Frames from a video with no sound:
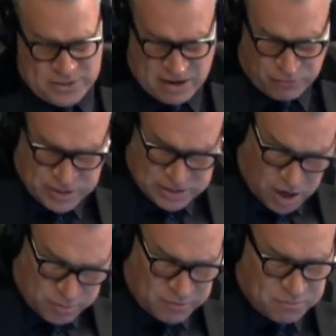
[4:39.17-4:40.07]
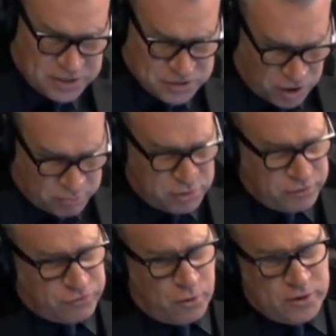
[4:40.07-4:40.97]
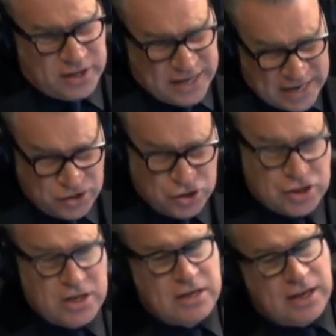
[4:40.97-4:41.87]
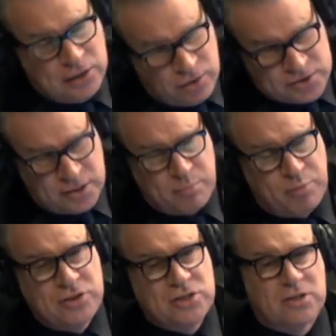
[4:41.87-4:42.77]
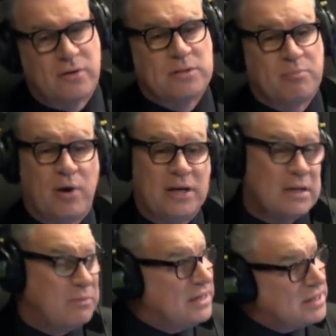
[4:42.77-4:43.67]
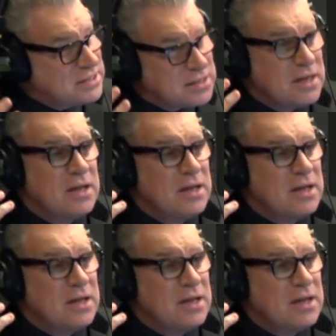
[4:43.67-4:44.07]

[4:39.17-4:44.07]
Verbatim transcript: Every time the truck moves forward an inch, it looks like the bridge is going to break. I mean, it is.